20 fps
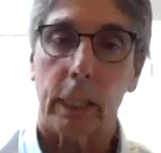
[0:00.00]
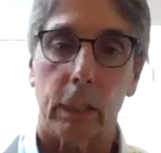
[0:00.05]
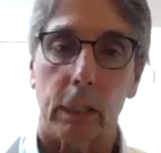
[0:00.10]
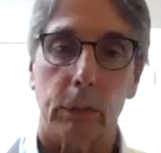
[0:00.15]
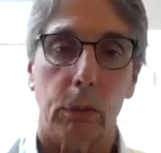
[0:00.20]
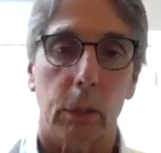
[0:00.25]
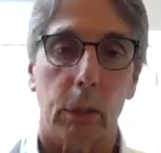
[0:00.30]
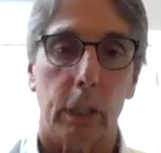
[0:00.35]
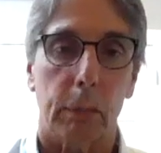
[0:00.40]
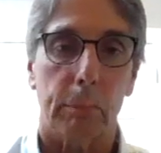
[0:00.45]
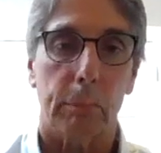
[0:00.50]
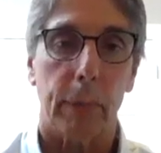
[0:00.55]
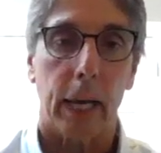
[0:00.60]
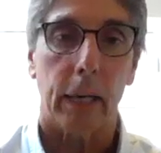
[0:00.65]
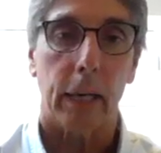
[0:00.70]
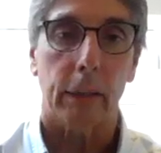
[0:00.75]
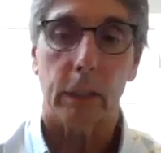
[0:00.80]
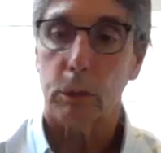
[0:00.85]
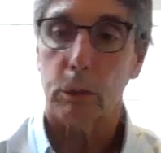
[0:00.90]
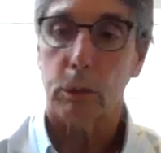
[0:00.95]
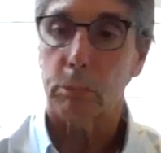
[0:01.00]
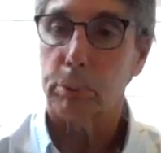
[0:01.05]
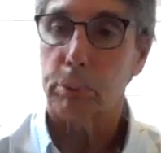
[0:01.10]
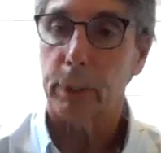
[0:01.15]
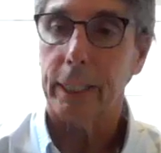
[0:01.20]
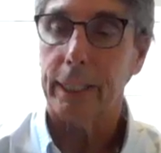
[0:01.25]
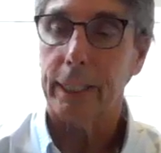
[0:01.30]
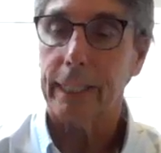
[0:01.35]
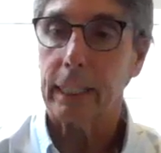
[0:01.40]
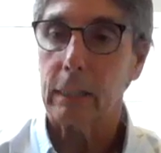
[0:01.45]
I'll talk about is
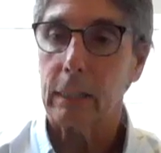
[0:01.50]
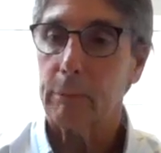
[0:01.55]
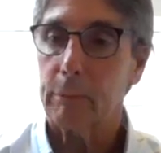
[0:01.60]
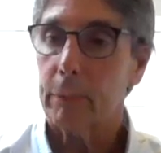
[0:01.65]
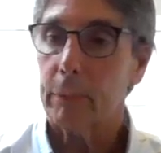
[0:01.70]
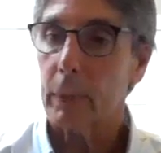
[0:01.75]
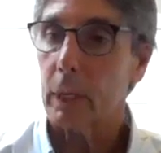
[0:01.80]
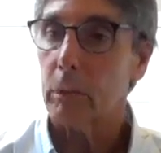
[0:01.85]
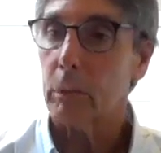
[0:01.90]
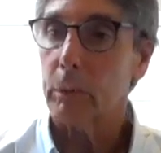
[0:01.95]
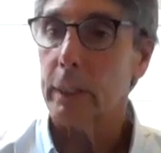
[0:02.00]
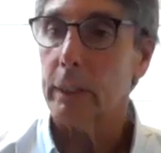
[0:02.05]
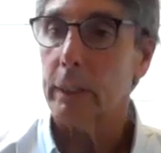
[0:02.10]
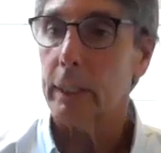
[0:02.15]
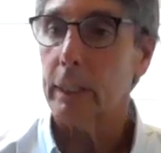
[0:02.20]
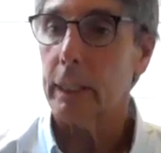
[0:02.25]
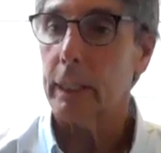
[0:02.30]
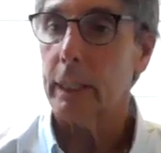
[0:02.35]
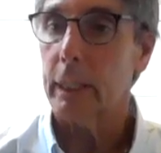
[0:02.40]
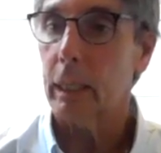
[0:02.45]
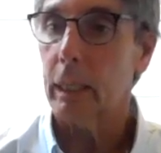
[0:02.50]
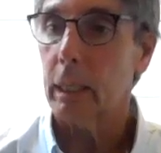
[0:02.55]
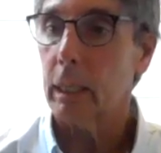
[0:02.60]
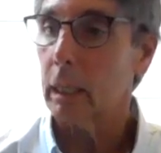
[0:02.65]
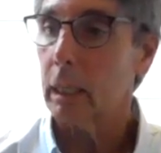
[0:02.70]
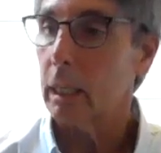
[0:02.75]
breathing. We did,